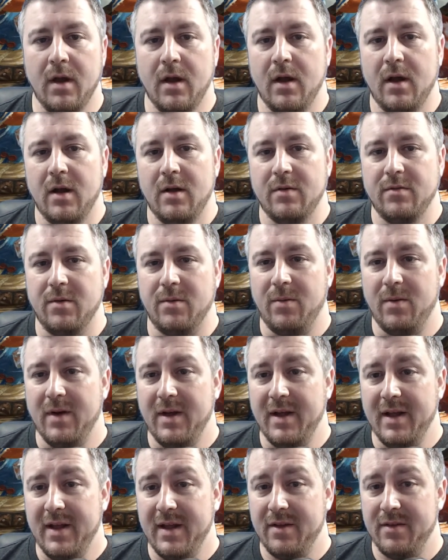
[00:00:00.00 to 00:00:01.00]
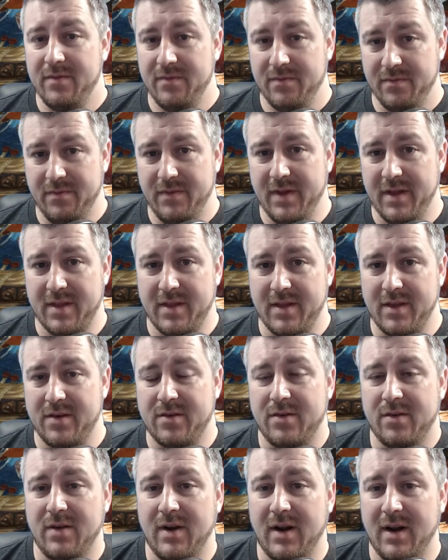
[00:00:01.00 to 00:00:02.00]
The way this
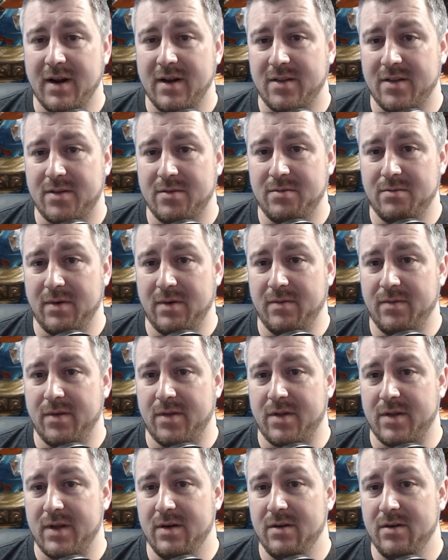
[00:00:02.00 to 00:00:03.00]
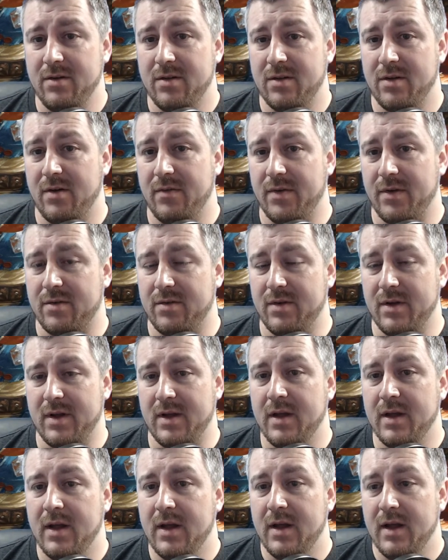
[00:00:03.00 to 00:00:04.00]
interacts with the skills, obviously,
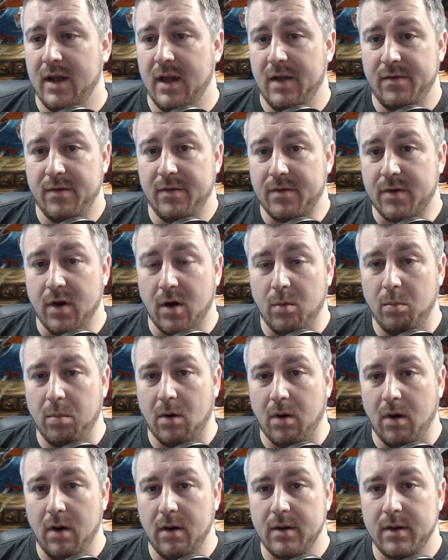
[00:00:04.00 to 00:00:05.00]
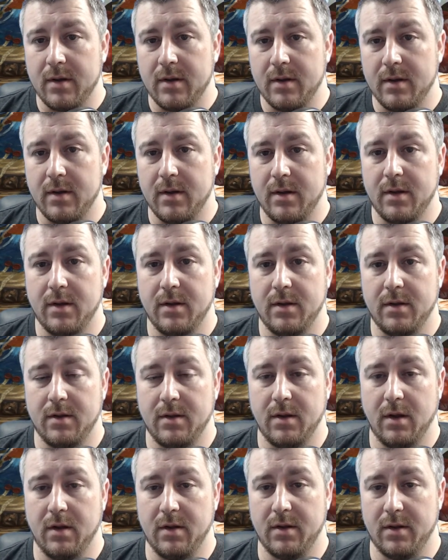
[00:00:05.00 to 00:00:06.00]
if you've got block,
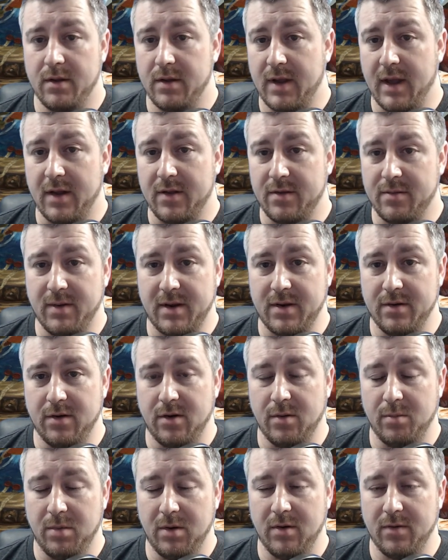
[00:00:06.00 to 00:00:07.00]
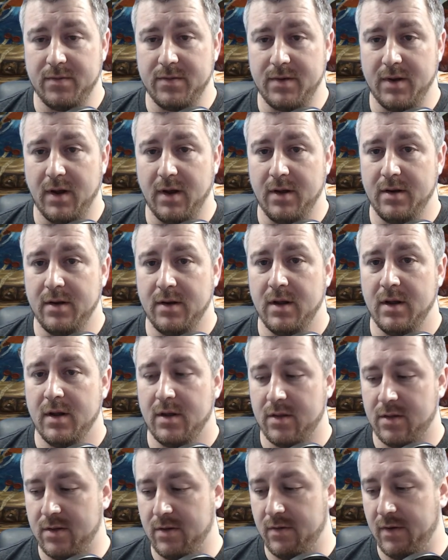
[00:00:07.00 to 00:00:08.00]
you get to ignore both down,
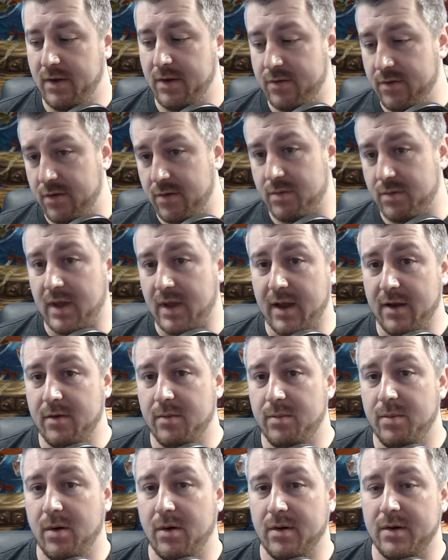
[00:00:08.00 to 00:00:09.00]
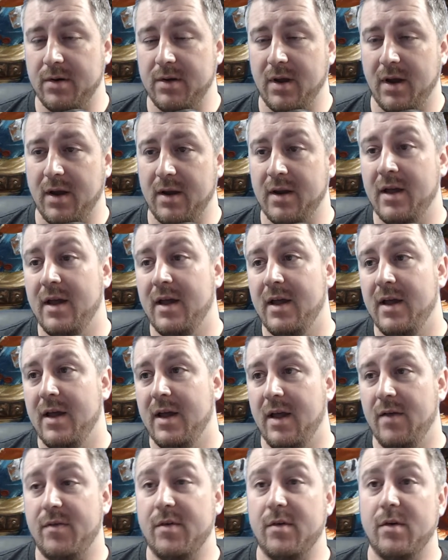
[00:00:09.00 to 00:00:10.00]
so you just get your opponent down.
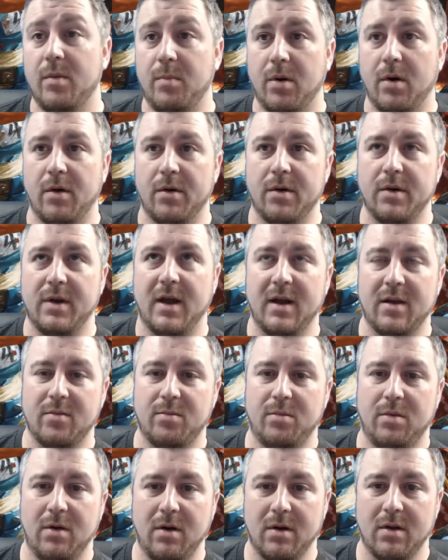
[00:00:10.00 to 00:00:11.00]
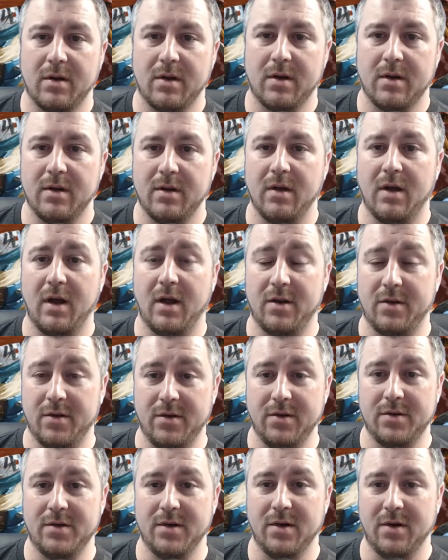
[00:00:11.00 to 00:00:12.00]
If your opponent has block and you
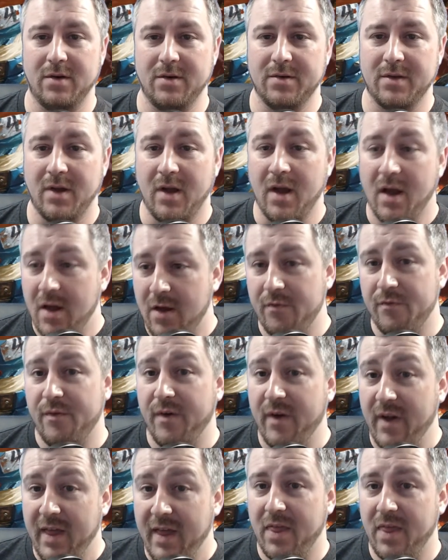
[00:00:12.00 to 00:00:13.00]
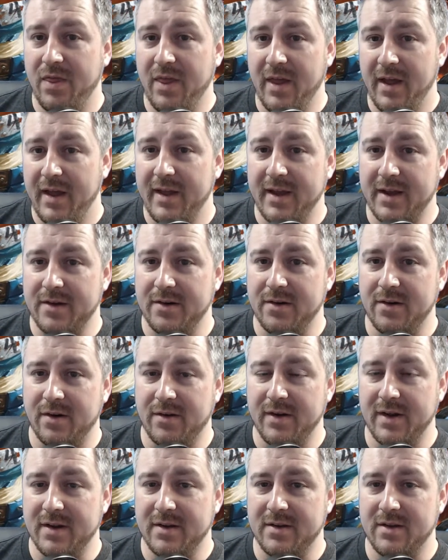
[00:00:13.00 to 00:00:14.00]
don't, they ignore
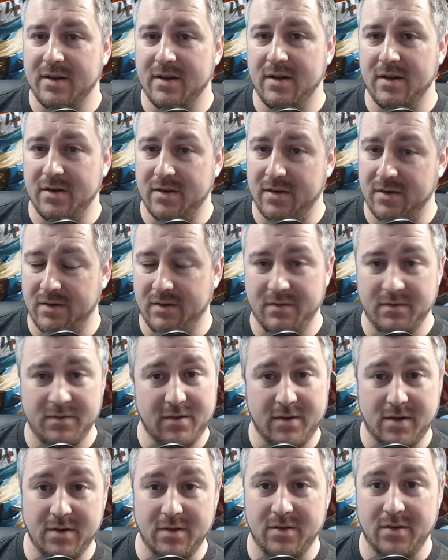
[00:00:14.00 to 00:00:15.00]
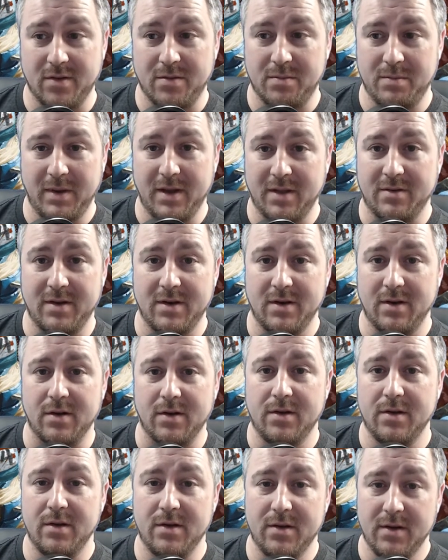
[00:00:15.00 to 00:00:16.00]
it and can just basically knock
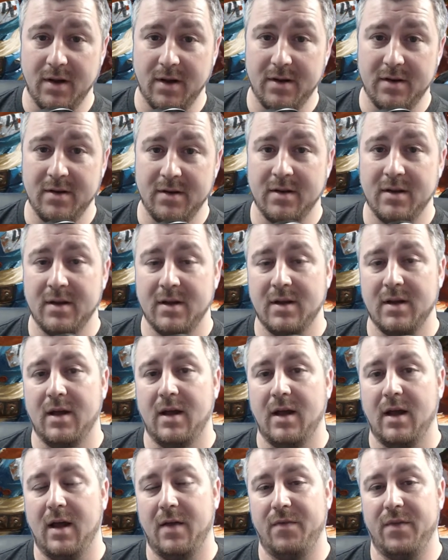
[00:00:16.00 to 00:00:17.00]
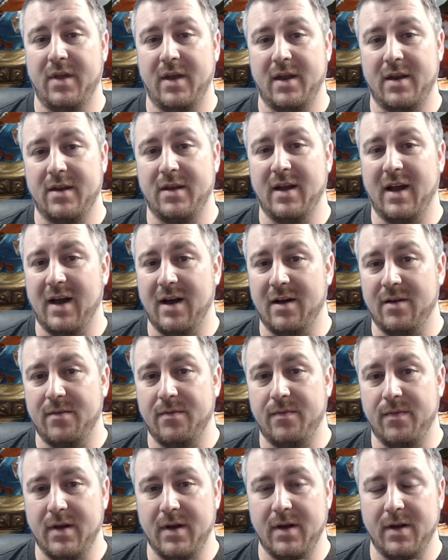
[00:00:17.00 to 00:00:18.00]
you down. And then you have
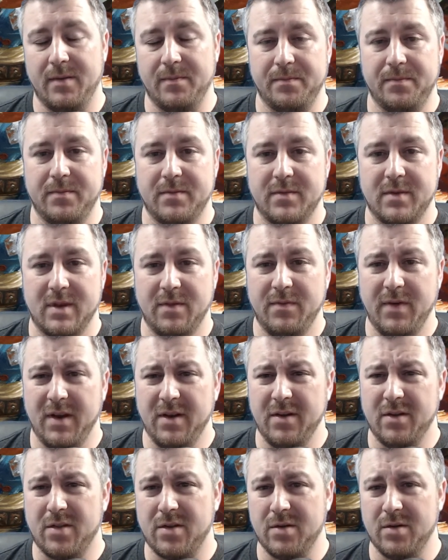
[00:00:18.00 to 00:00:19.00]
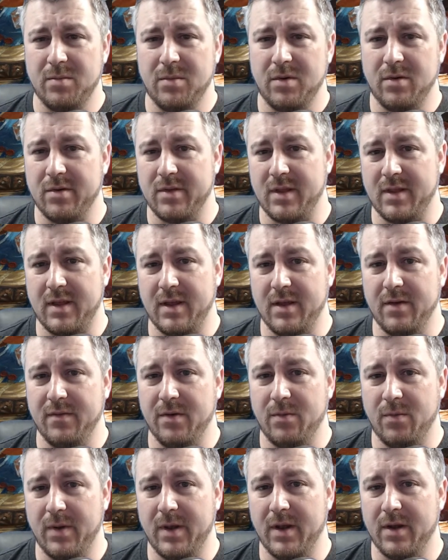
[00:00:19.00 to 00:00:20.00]
defender stumbles is the other
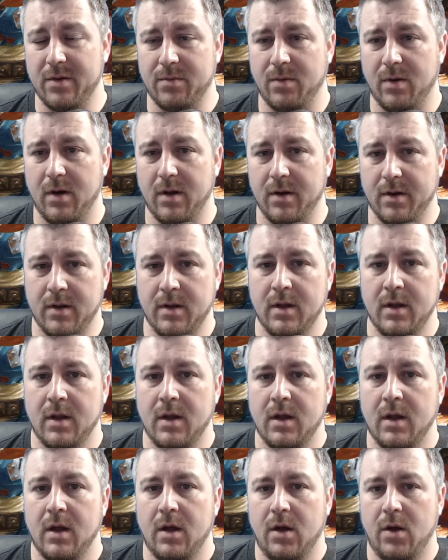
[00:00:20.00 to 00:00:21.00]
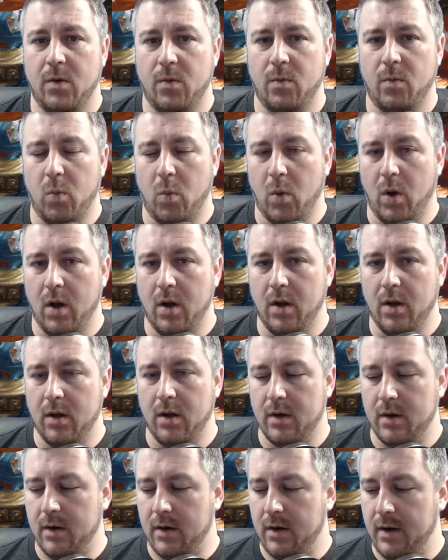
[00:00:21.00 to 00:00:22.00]
weird one,
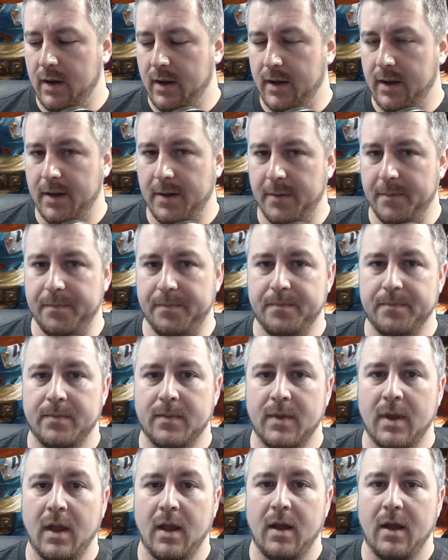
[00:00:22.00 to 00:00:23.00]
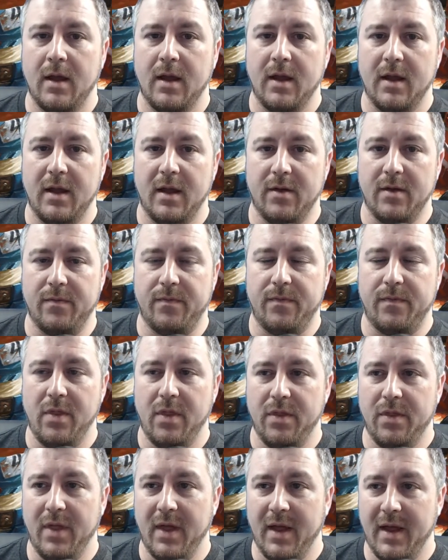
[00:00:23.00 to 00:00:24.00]
where if
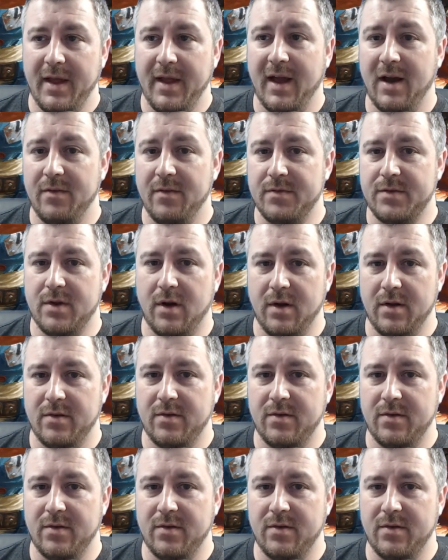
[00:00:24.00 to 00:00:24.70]
they have dodge,